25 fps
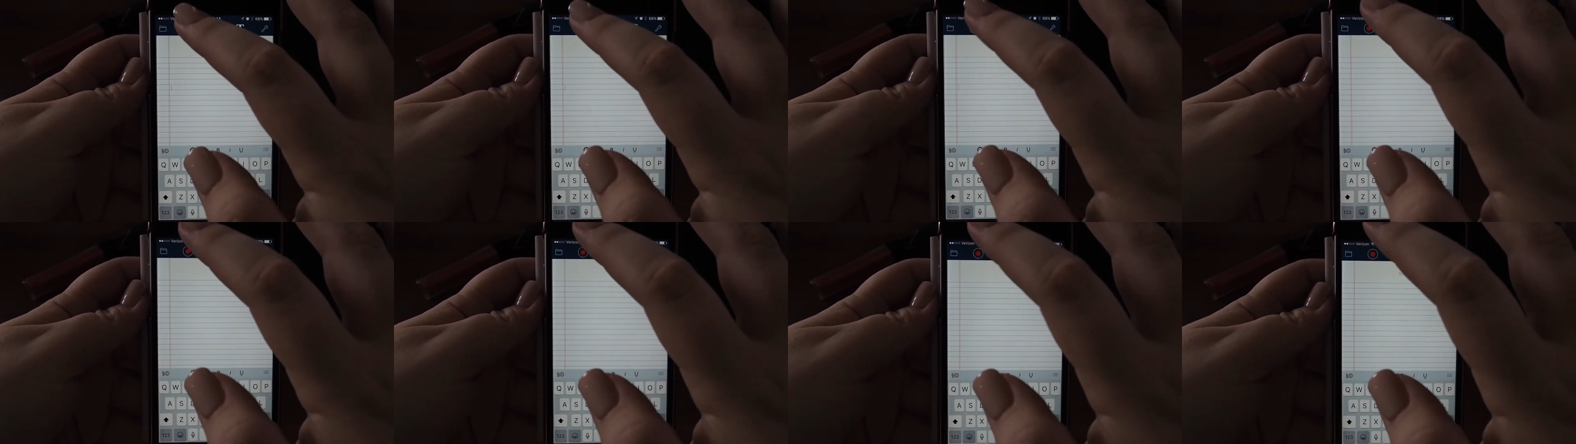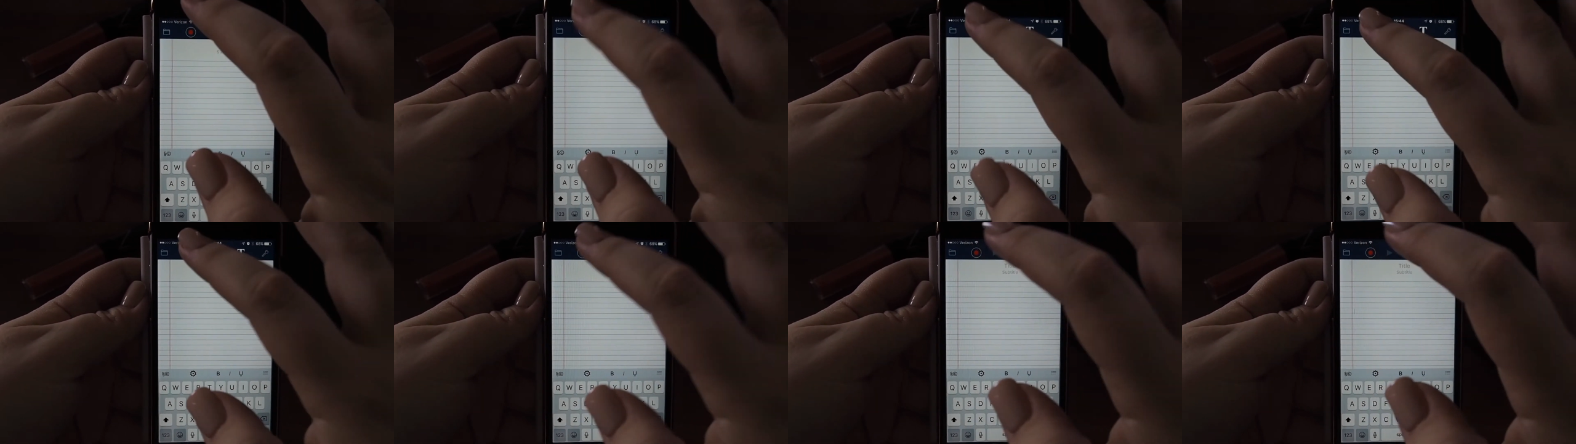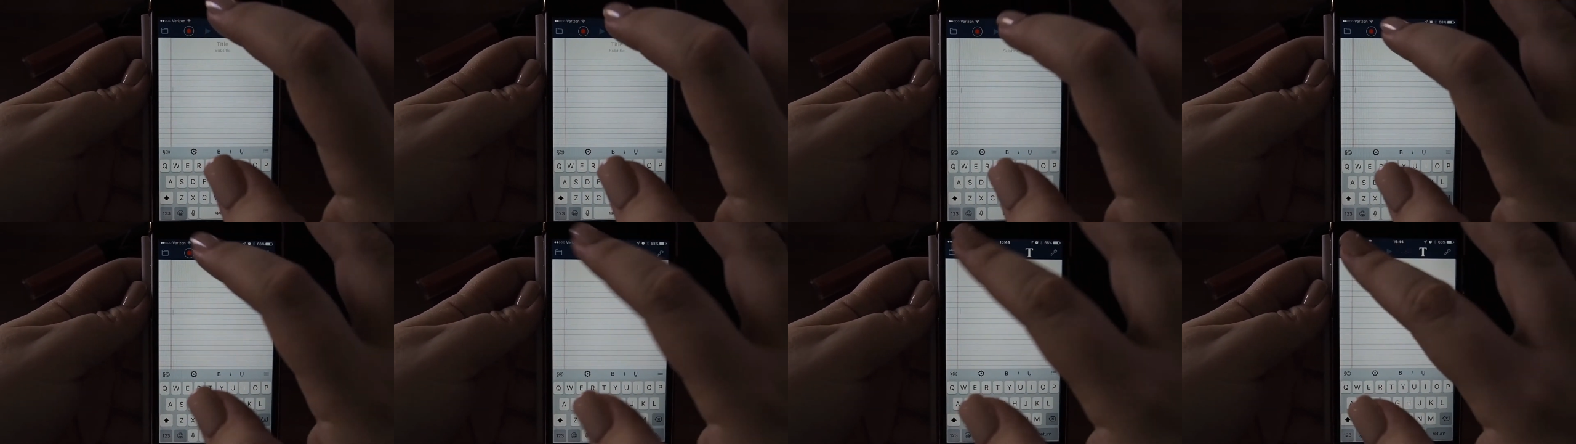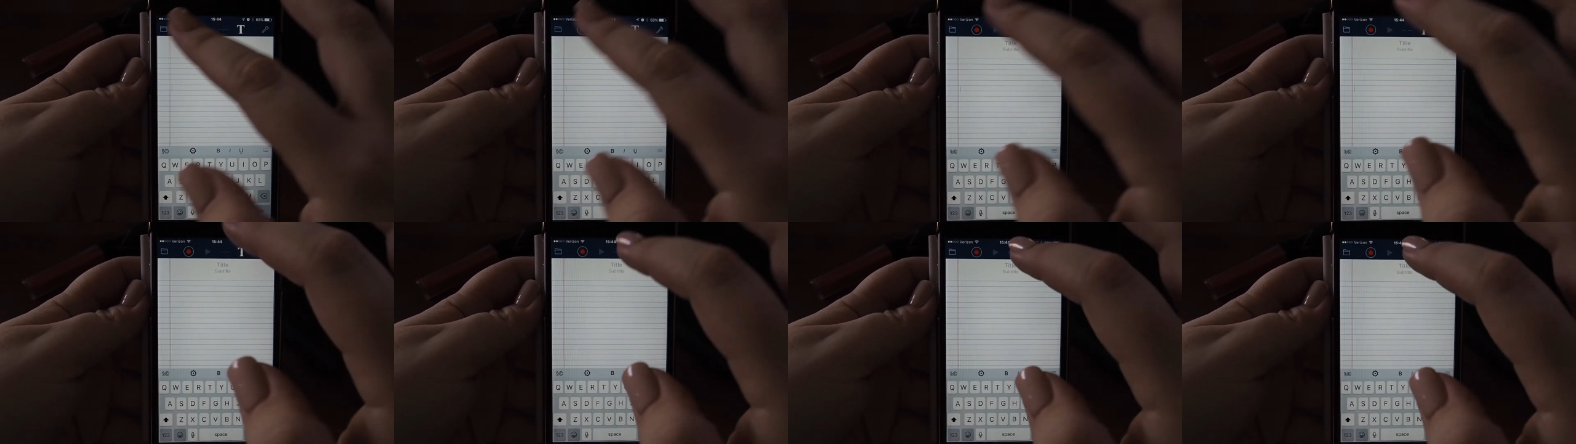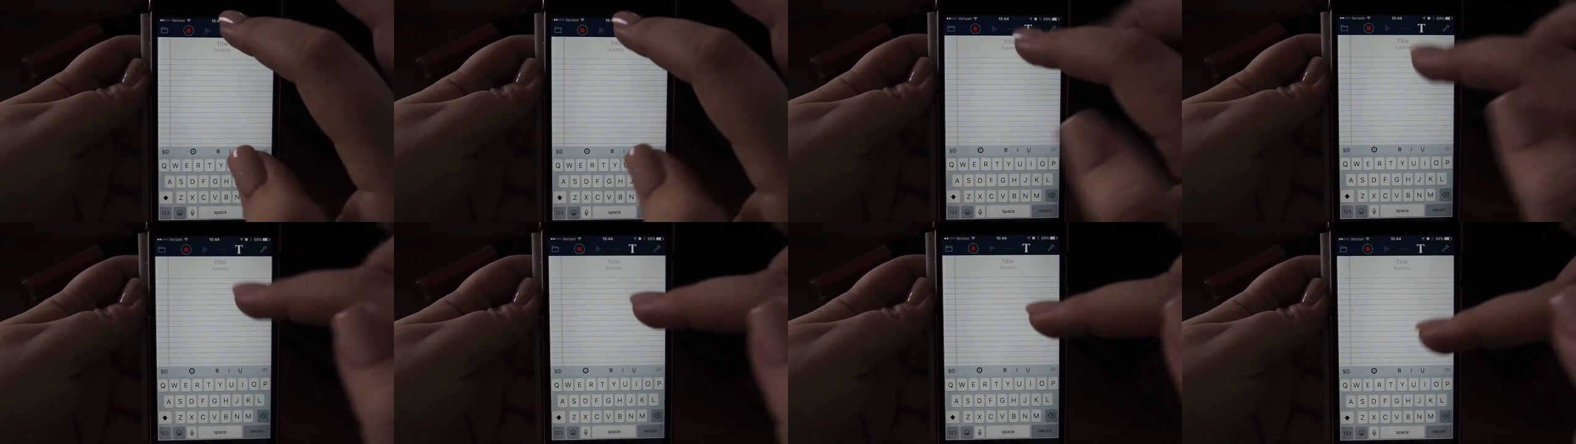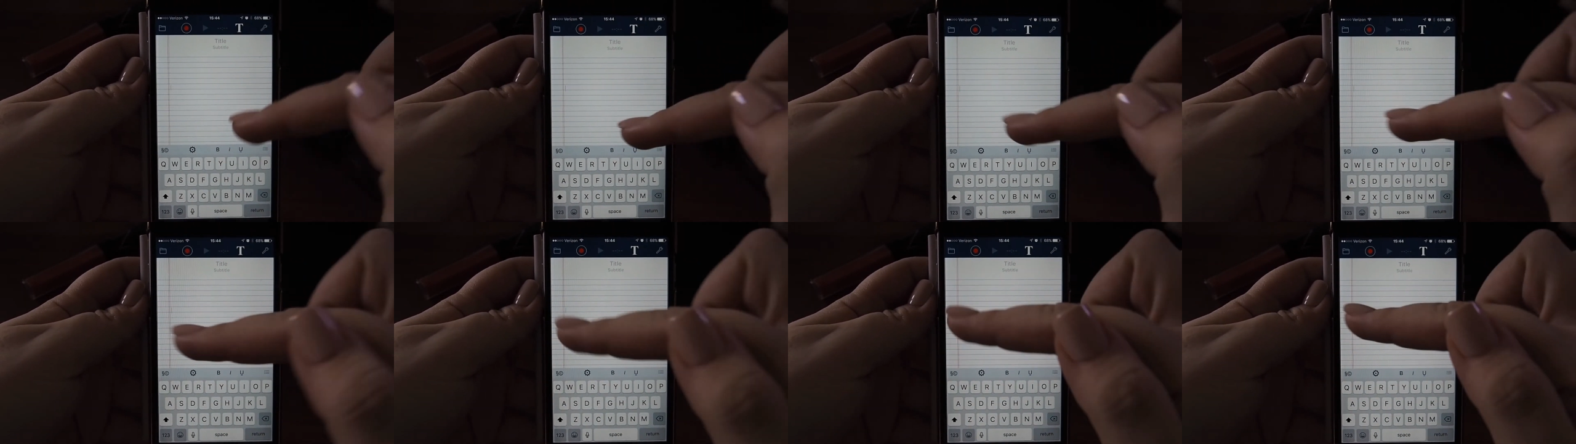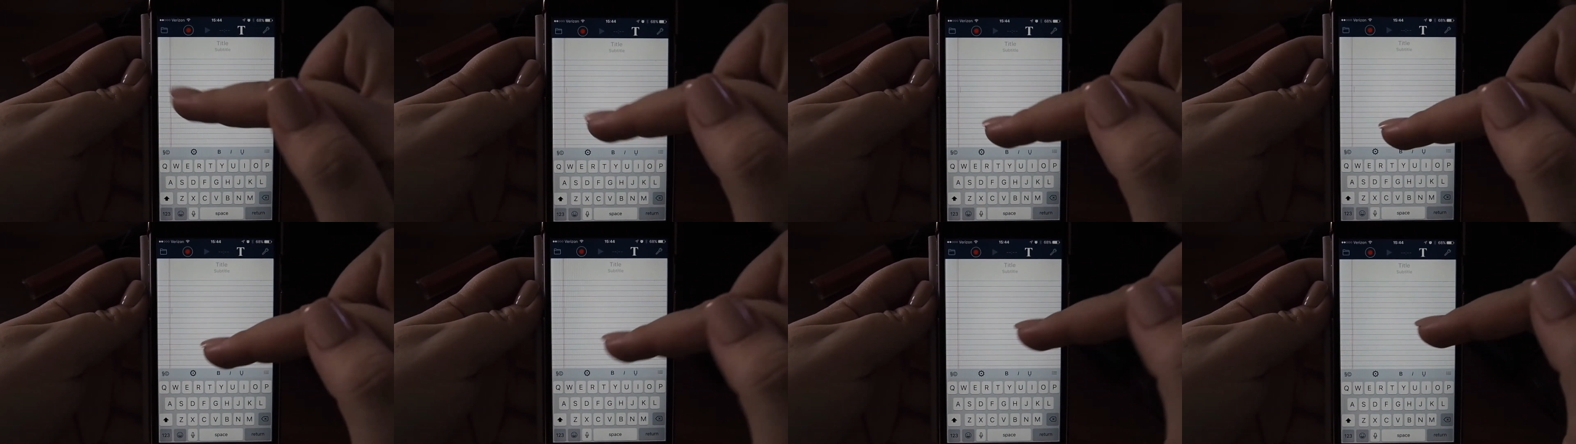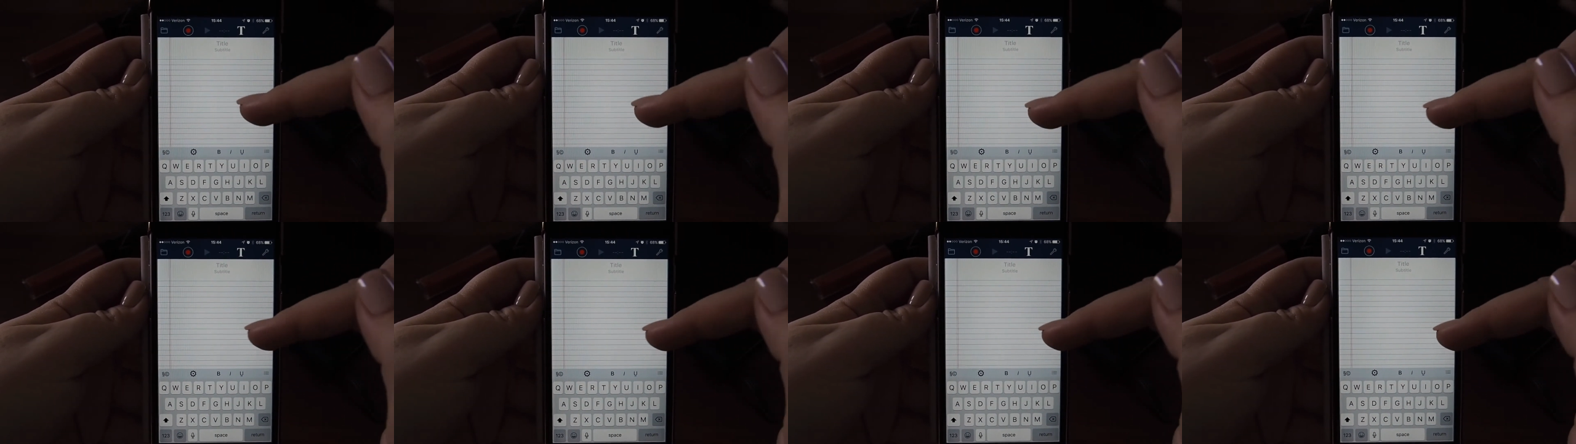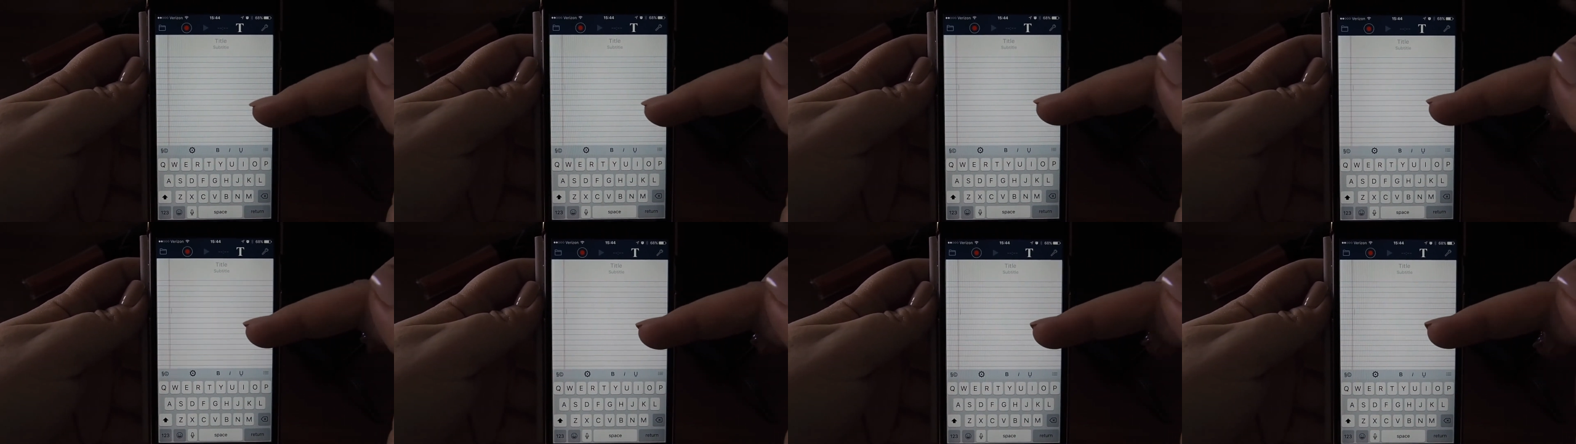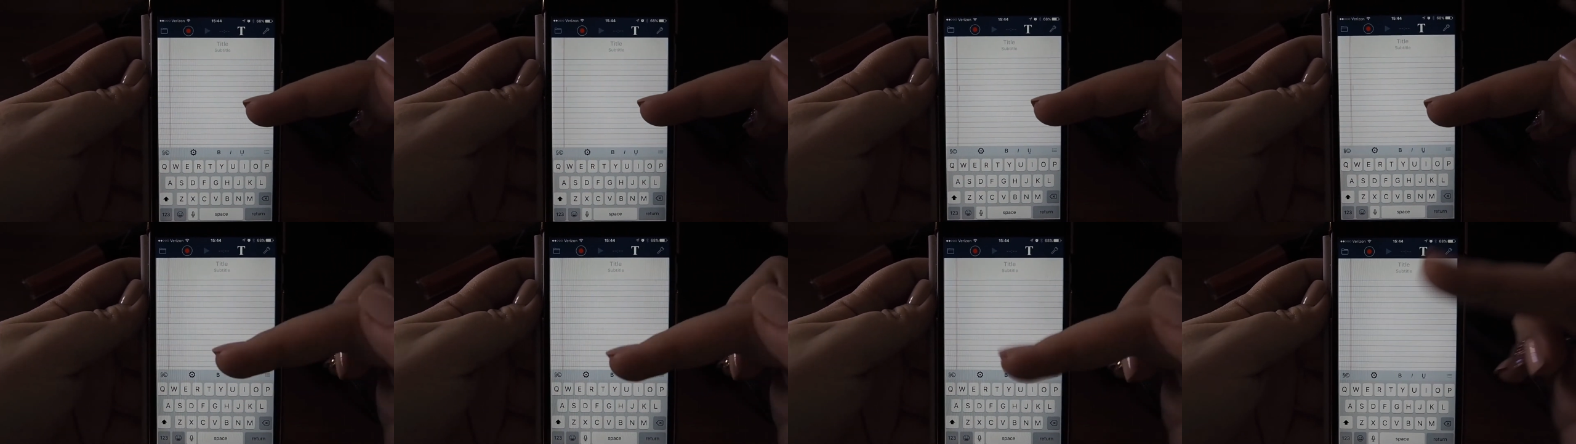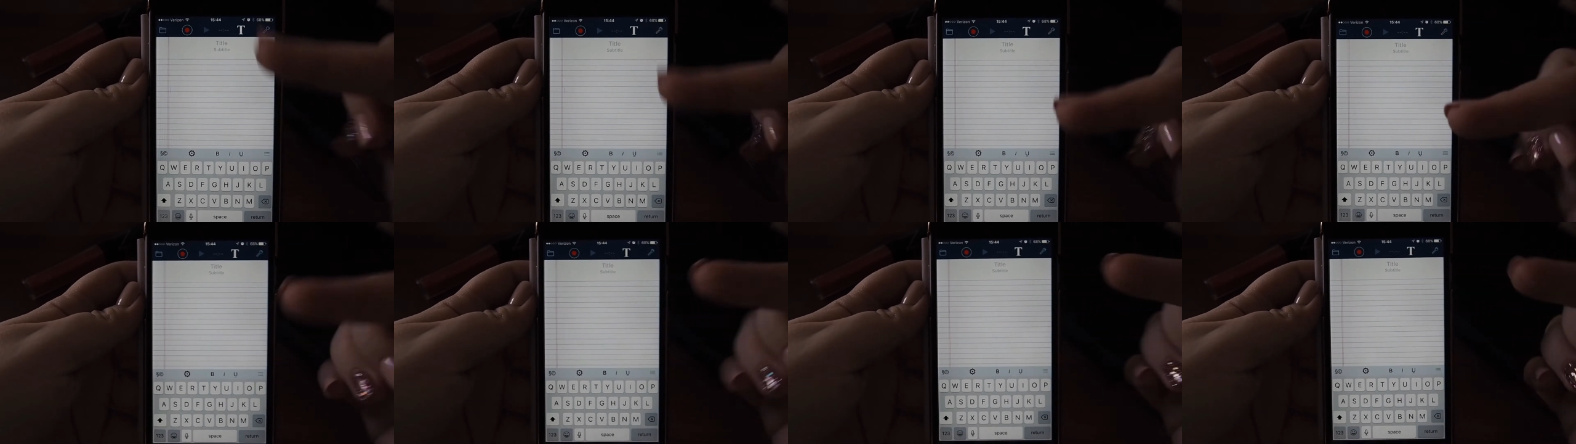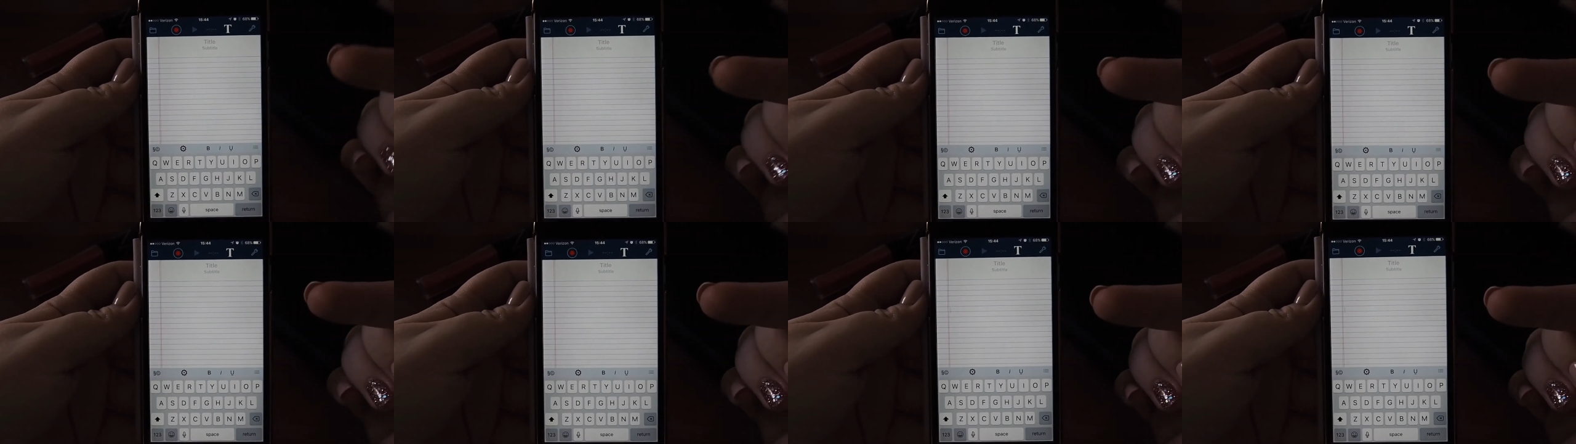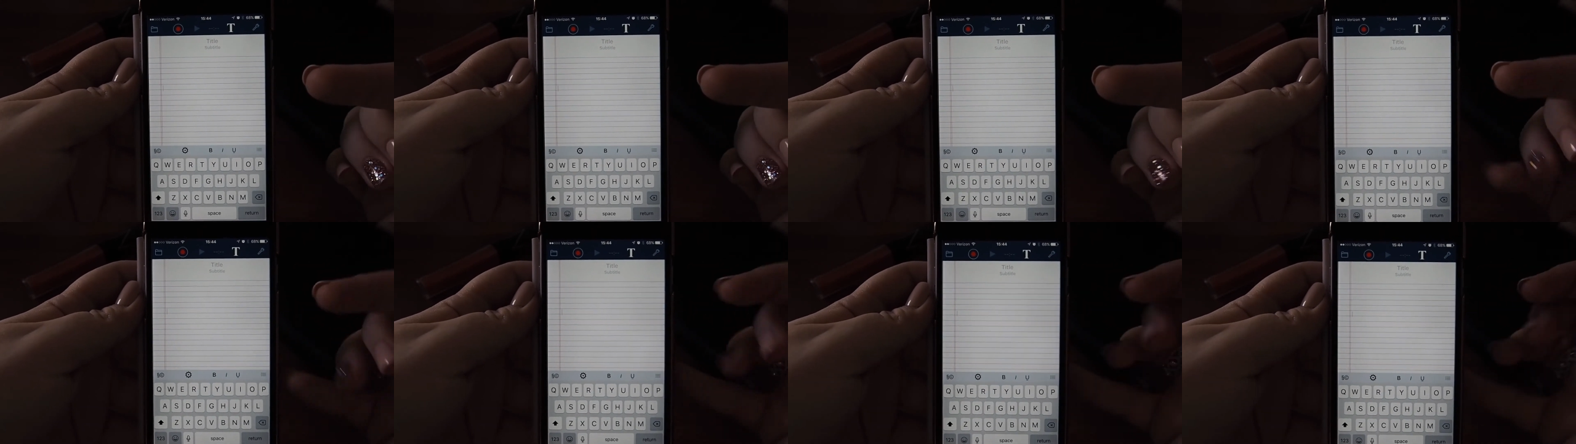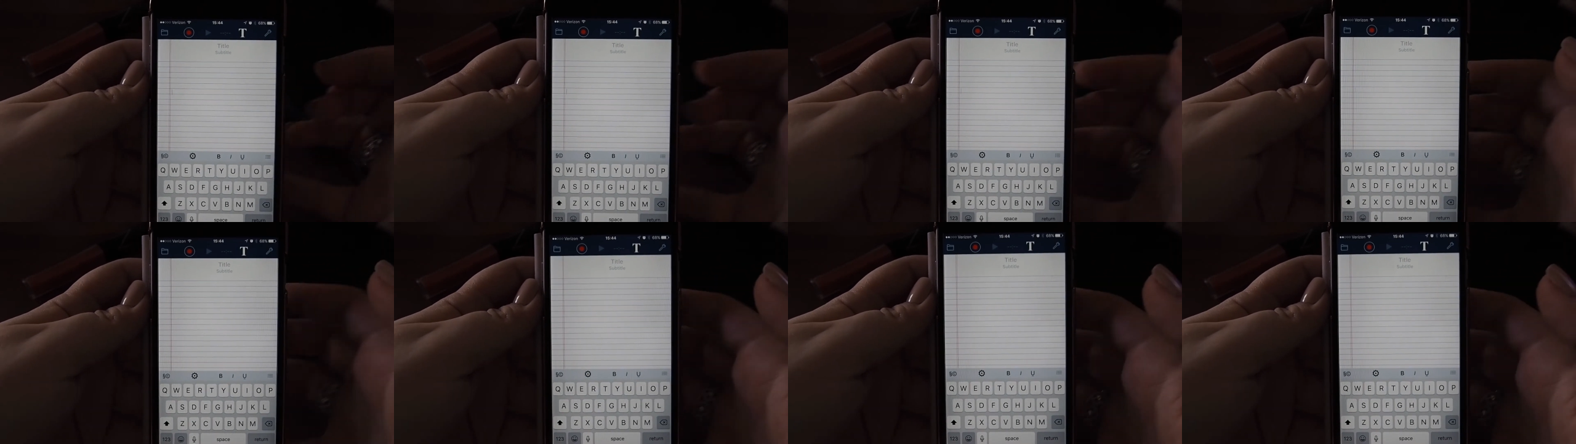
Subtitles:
(no speaker visible)